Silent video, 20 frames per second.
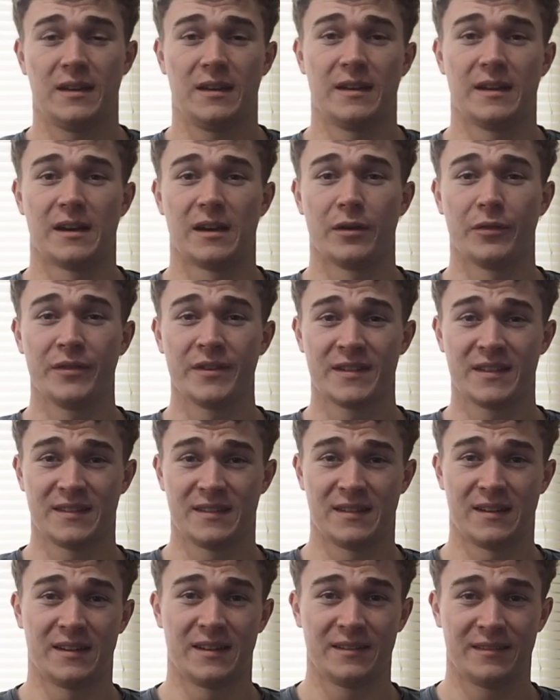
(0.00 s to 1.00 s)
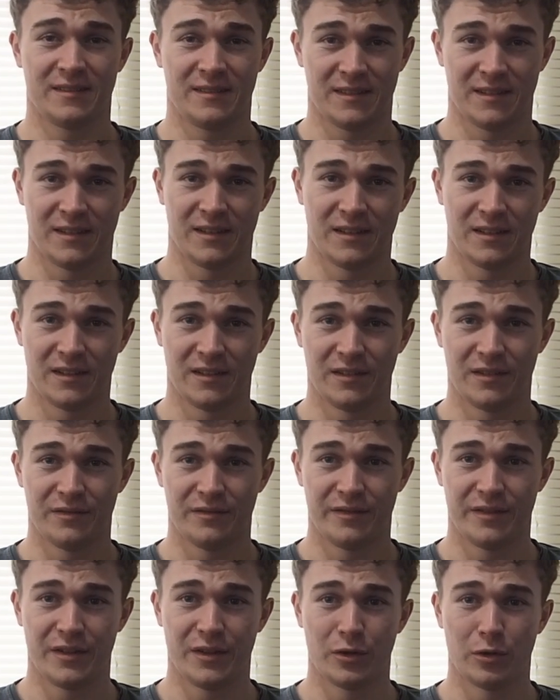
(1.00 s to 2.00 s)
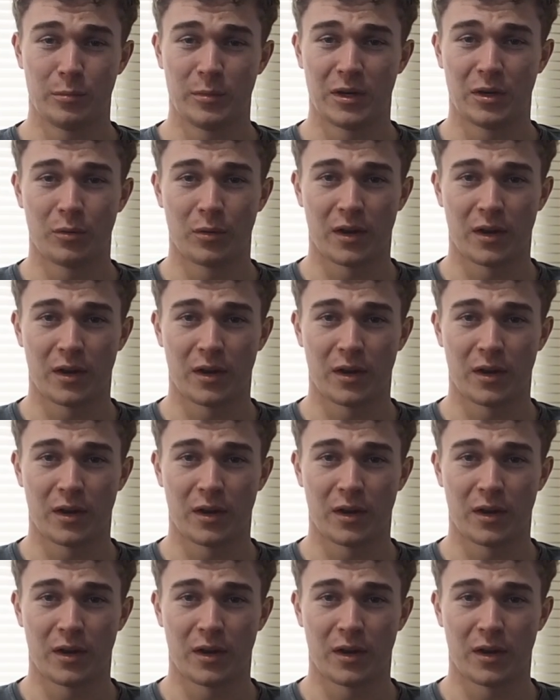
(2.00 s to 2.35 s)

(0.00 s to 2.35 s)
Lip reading: Now, this is not a video about